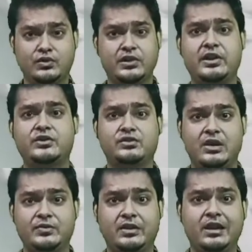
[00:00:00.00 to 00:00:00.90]
coronary
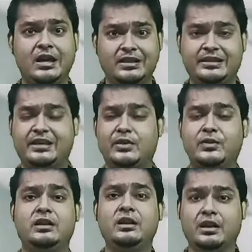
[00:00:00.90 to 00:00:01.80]
angiography, then I
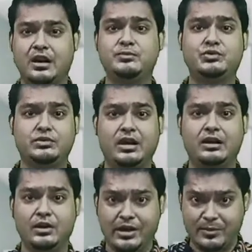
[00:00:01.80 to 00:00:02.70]
will come to
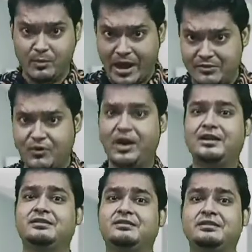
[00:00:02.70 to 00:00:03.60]
the
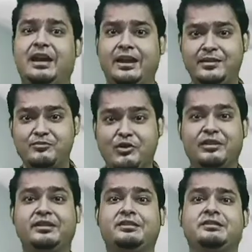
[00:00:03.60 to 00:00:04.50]
advanced and the
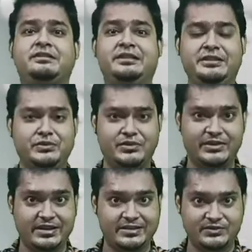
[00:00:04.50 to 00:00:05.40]
modern CT
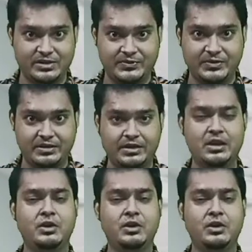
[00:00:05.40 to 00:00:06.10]
coronary angiography.